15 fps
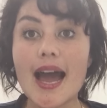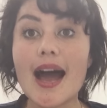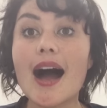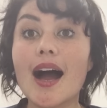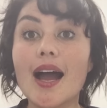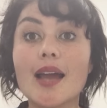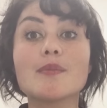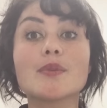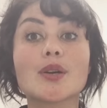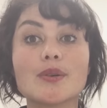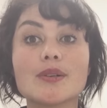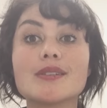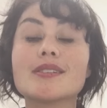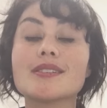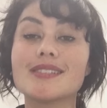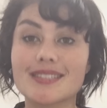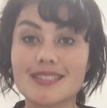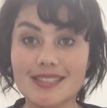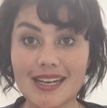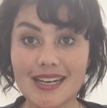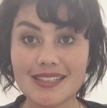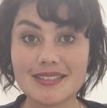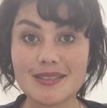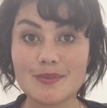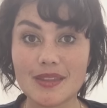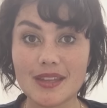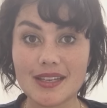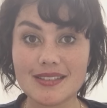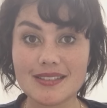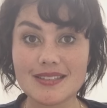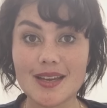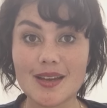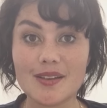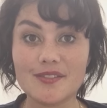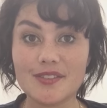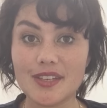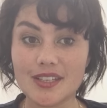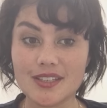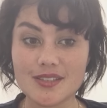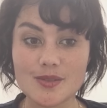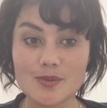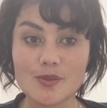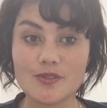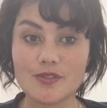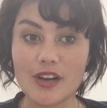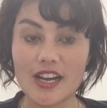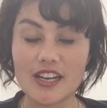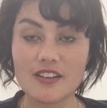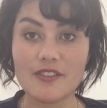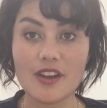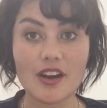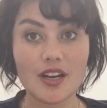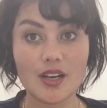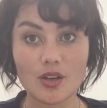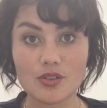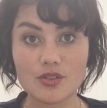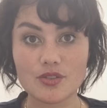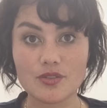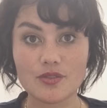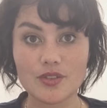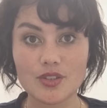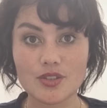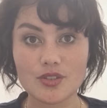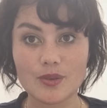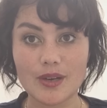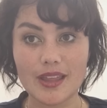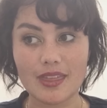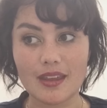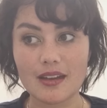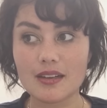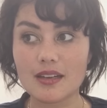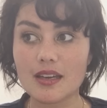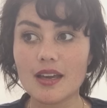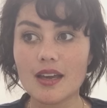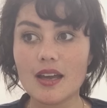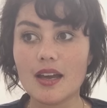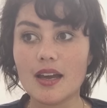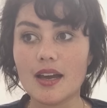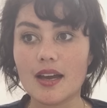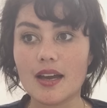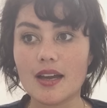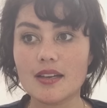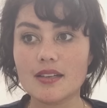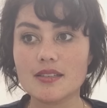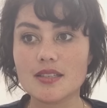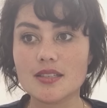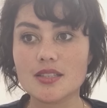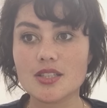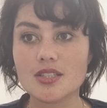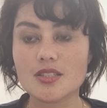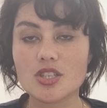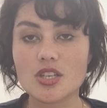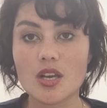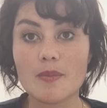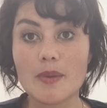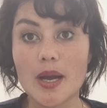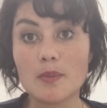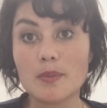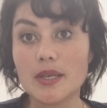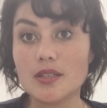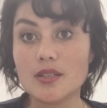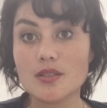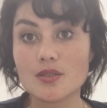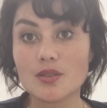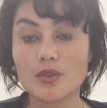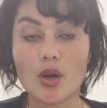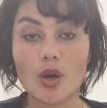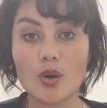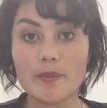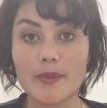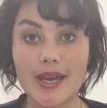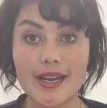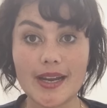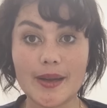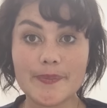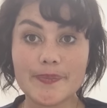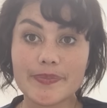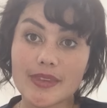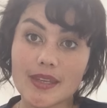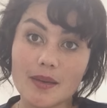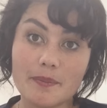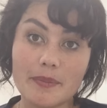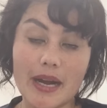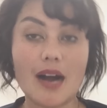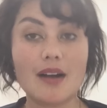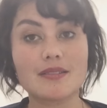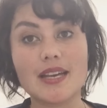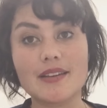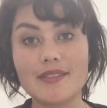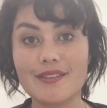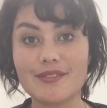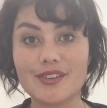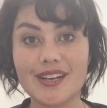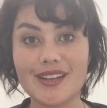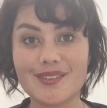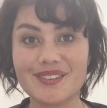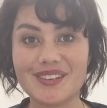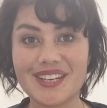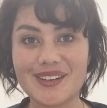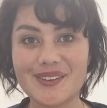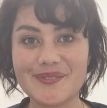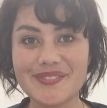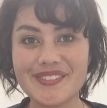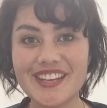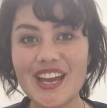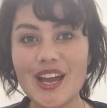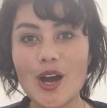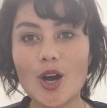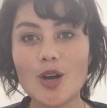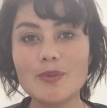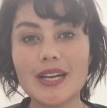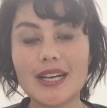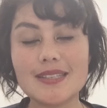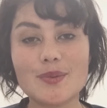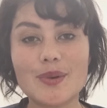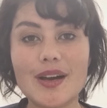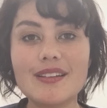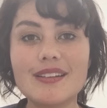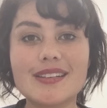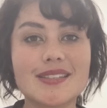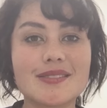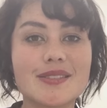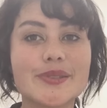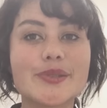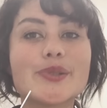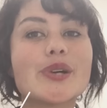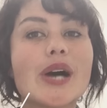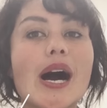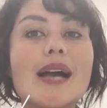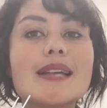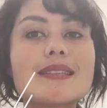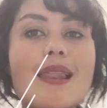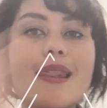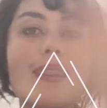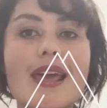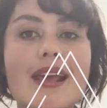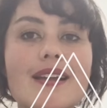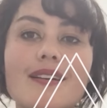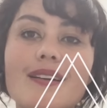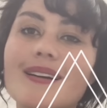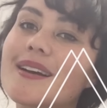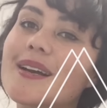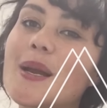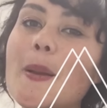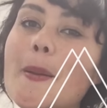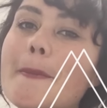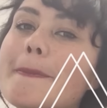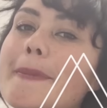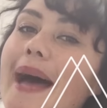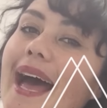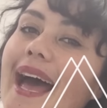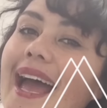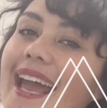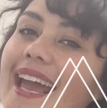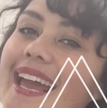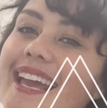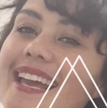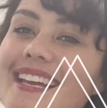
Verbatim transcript: I am going to discuss some things that vegans will find very controversial, I think, and just share my opinions on the whole matter. But I'll save that for another video. Hope you guys are well, and I see you guys later. Bye!